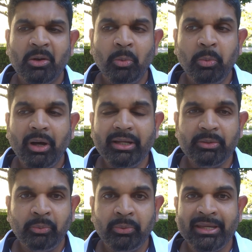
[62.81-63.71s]
what
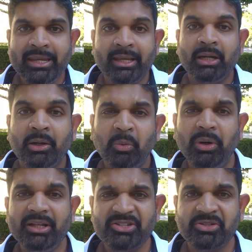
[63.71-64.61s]
week,
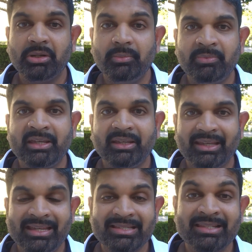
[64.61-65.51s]
what topic
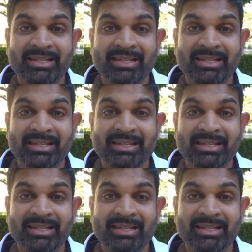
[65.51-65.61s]
is